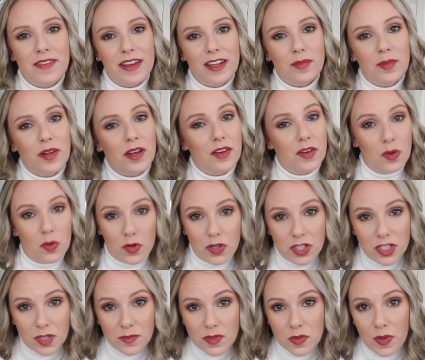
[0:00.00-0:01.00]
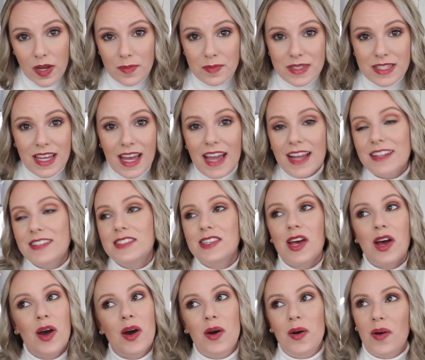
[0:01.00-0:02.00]
available on Nordstrom's website,
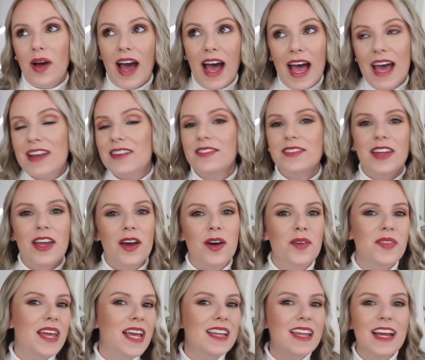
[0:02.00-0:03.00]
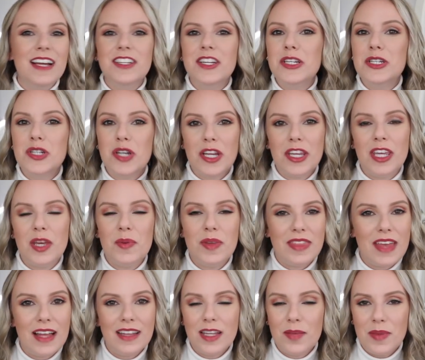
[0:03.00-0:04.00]
so I don't know. They like to trick you
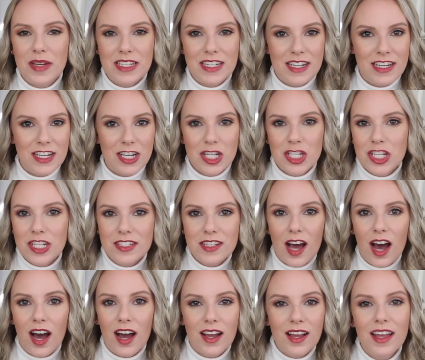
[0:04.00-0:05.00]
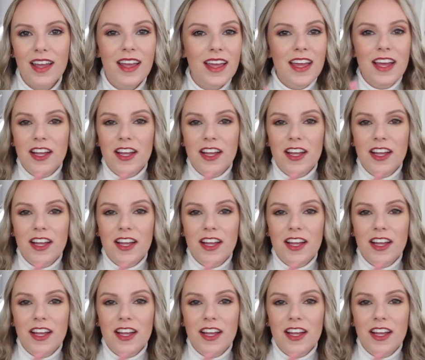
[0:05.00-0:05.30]
with that limited edition talk.